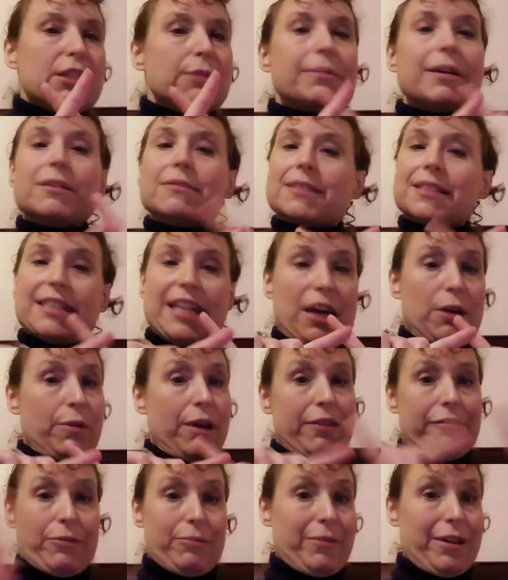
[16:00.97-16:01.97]
better stay
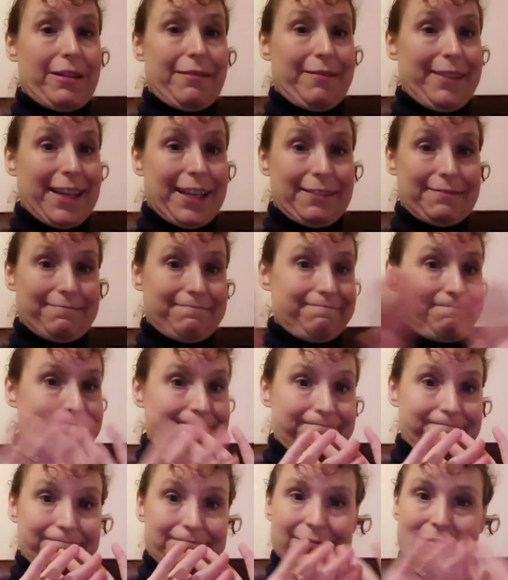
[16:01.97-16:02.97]
away from red meat.
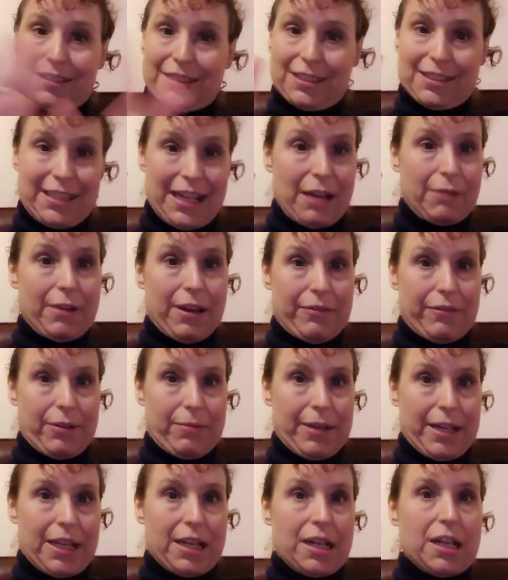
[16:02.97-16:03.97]
Stay away
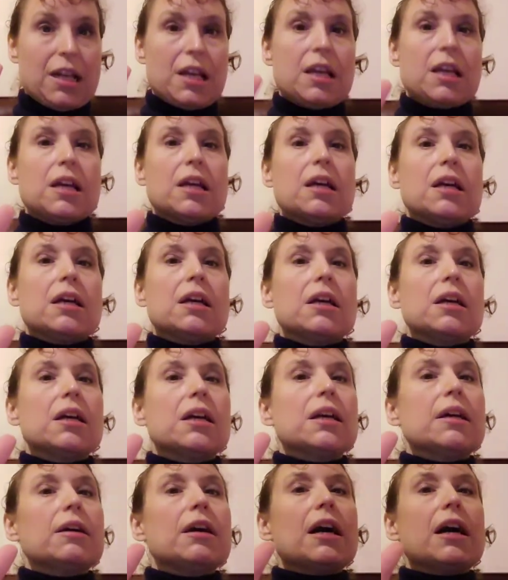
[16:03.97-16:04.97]
from it.
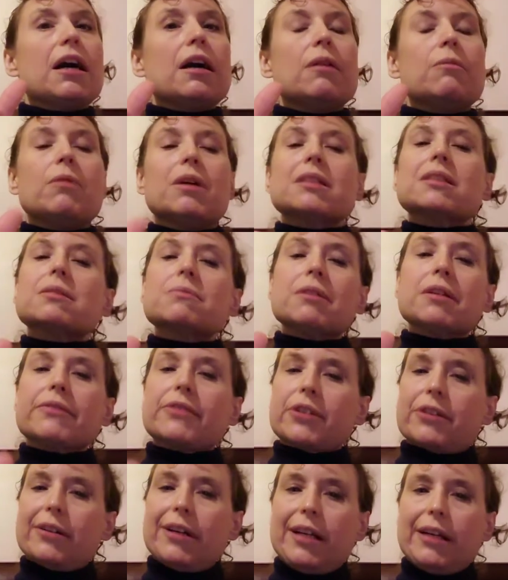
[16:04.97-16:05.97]
Once in a while,
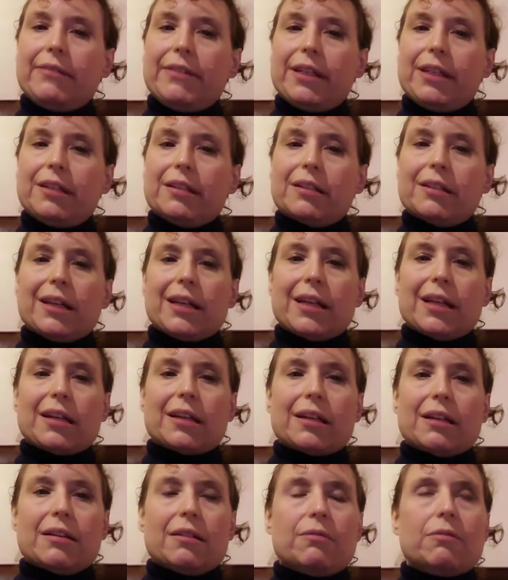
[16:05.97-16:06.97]
if you're craving it,
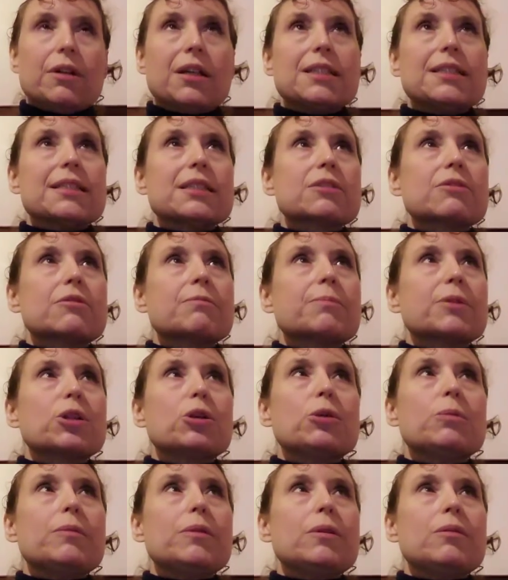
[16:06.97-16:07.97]
like once in a
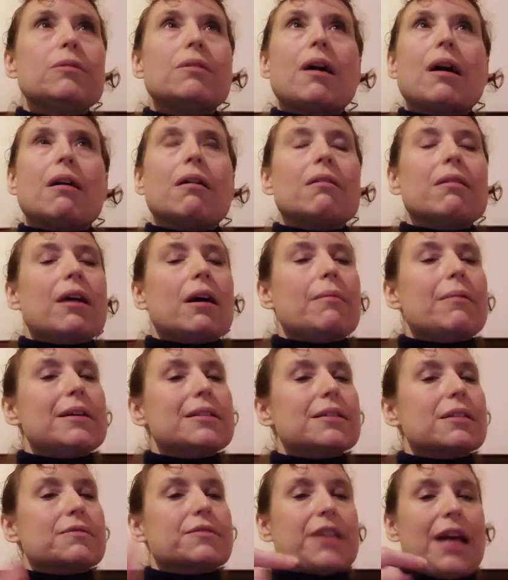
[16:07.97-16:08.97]
blue moon, I'll allow
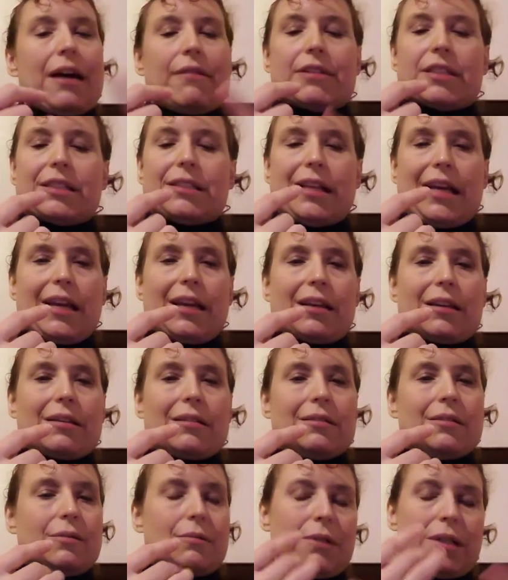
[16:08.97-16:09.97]
myself to have a steak.
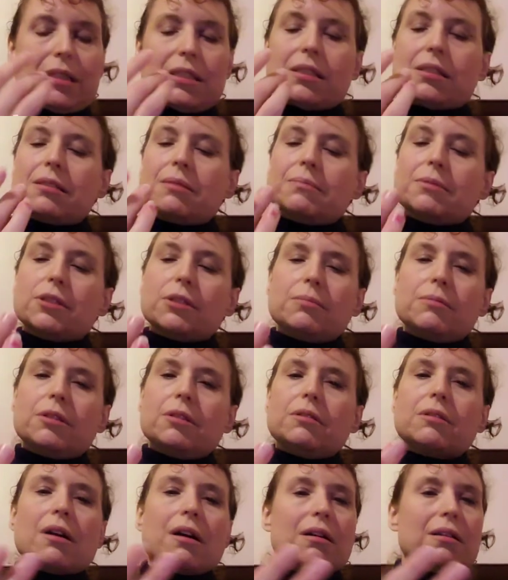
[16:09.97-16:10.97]
Once in a blue
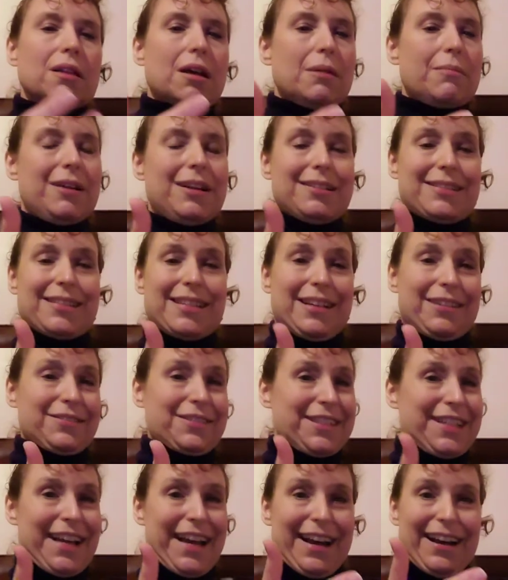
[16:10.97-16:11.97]
moon, I'll allow
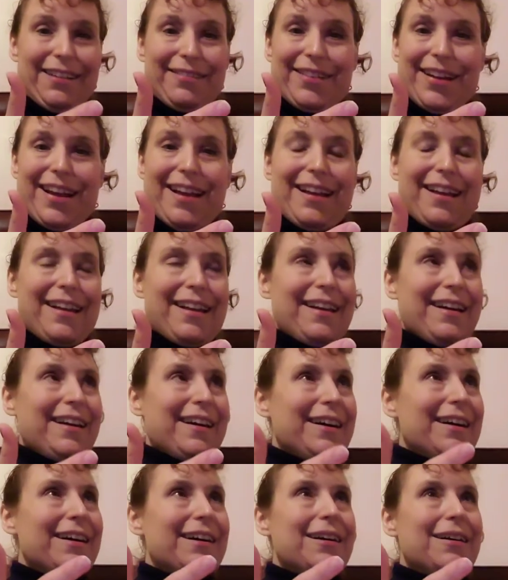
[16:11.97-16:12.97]
myself to have
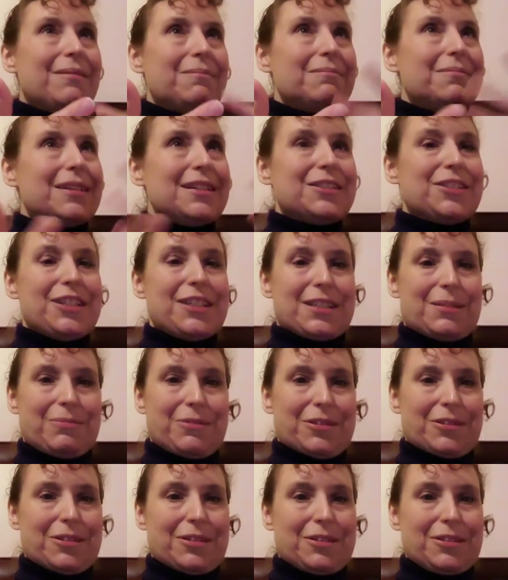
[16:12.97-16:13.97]
um, a
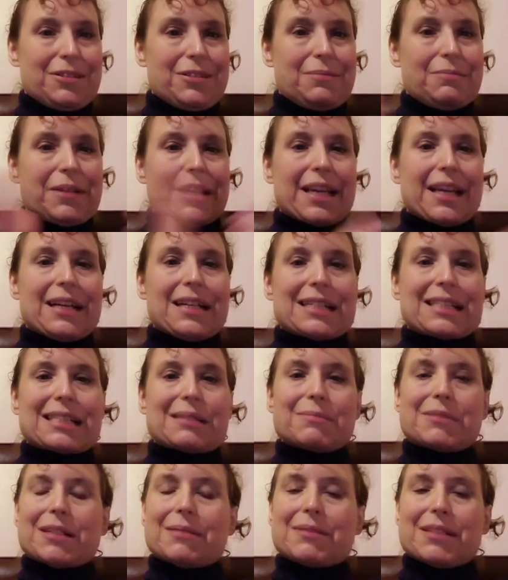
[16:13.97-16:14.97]
cheeseburger because
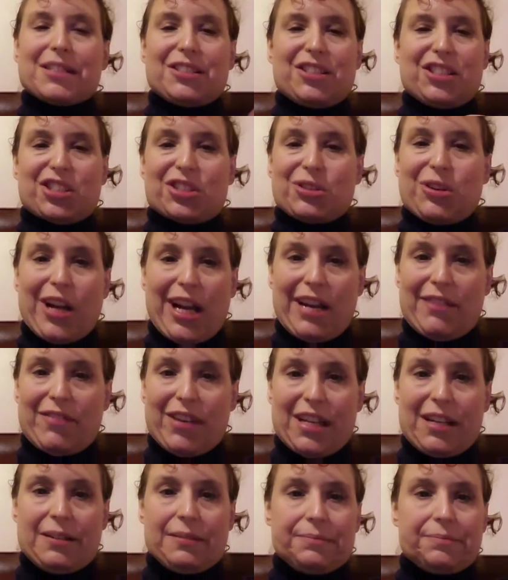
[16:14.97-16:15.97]
sometimes I just crave
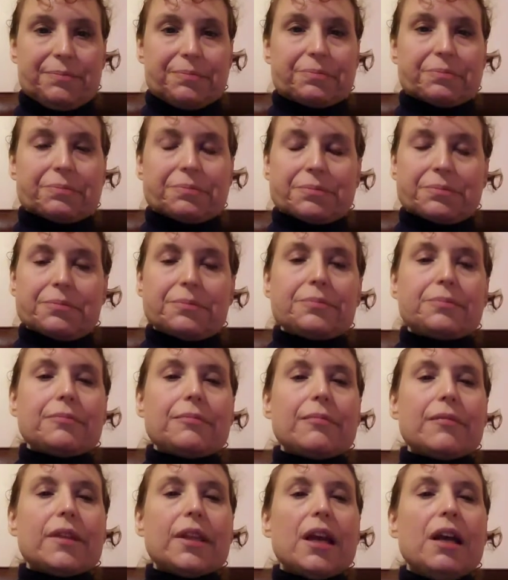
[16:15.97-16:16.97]
it.
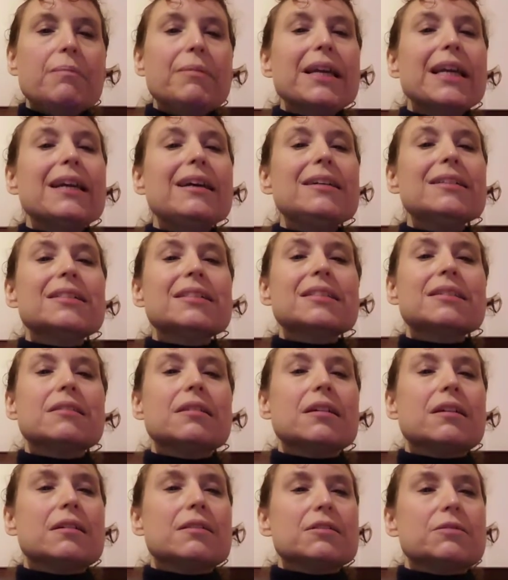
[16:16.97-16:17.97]
Because
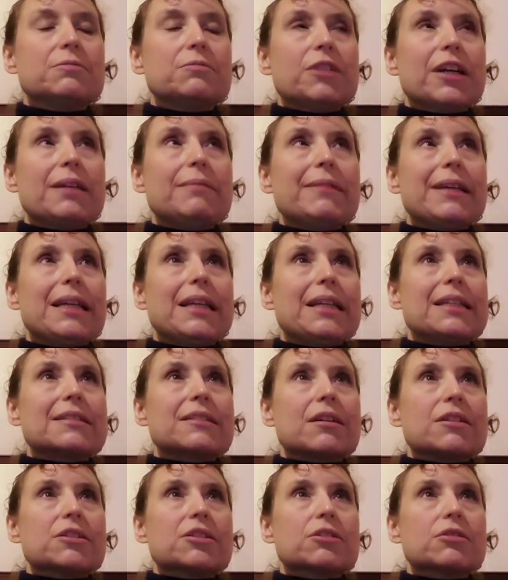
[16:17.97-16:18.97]
red meat
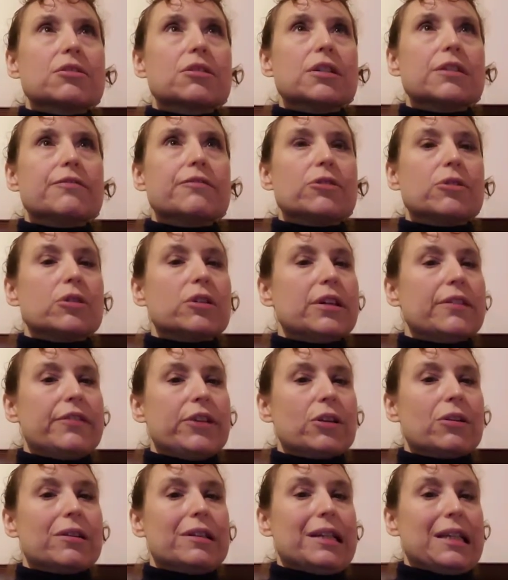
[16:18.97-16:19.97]
is also good for if
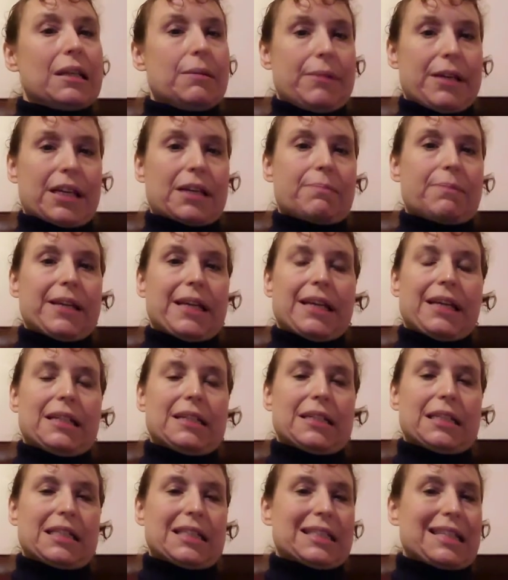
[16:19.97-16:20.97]
you're anemic
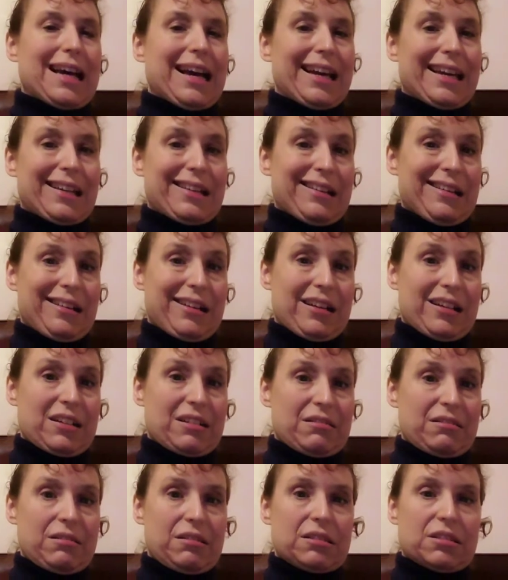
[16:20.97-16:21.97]
because it's high in
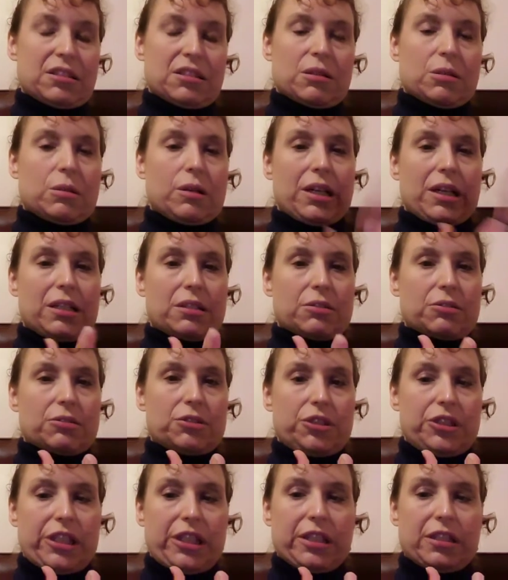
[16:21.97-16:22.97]
iron. So I
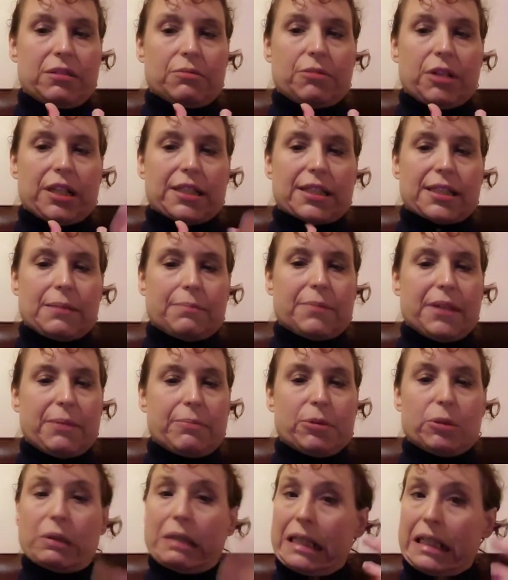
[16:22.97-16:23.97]
understand why some
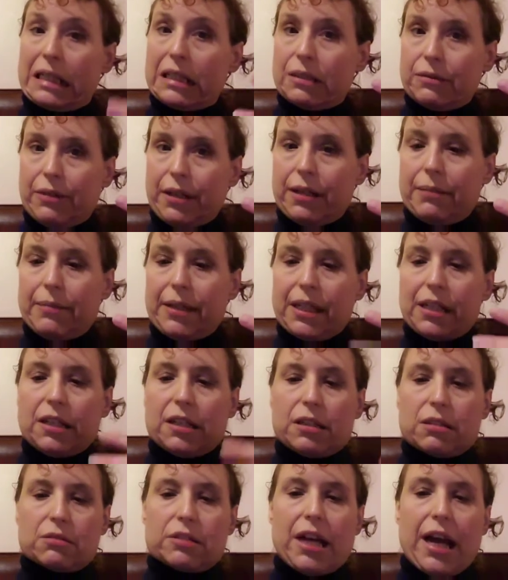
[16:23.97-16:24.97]
people need the red meat
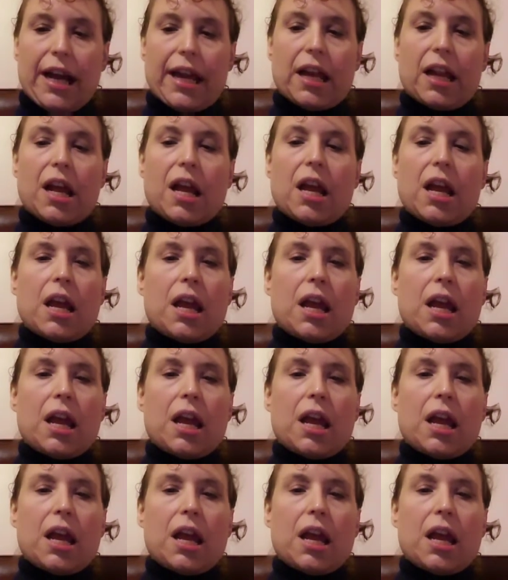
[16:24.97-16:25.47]
in their diet.